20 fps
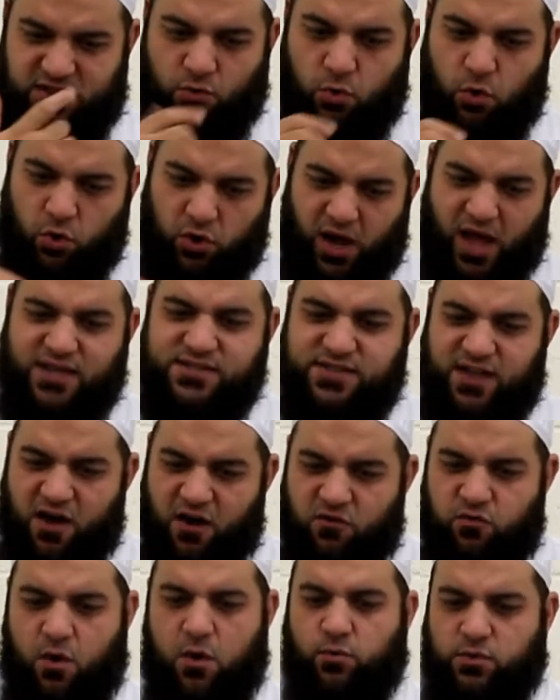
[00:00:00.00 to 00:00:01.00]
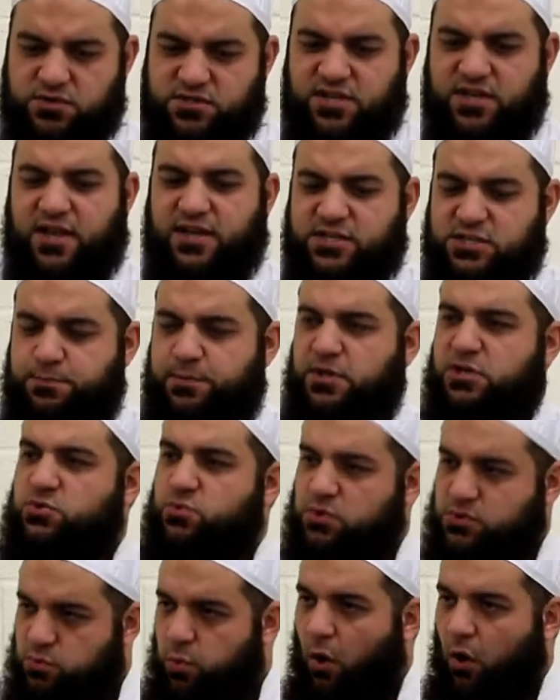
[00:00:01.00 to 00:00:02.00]
The khulasa of what was today's
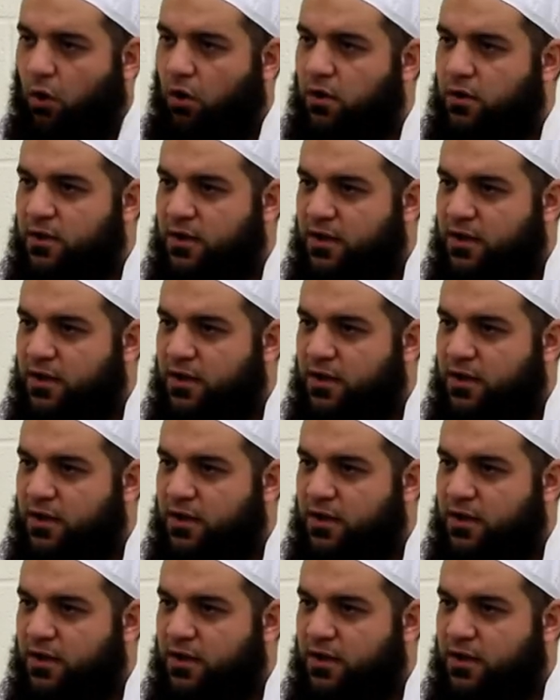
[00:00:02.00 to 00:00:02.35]
speech was what?